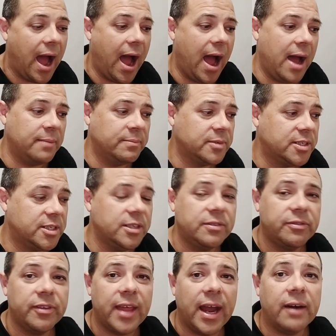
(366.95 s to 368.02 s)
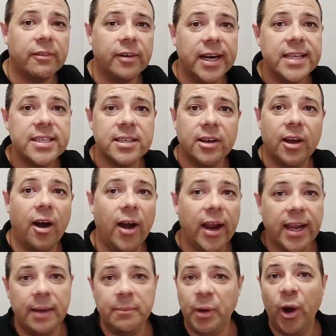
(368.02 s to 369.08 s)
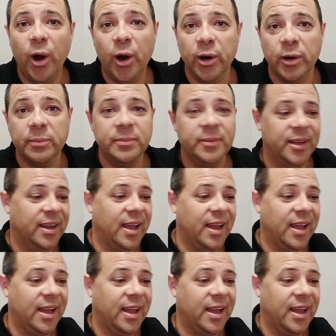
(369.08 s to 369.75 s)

Um, just for that reason, like I come home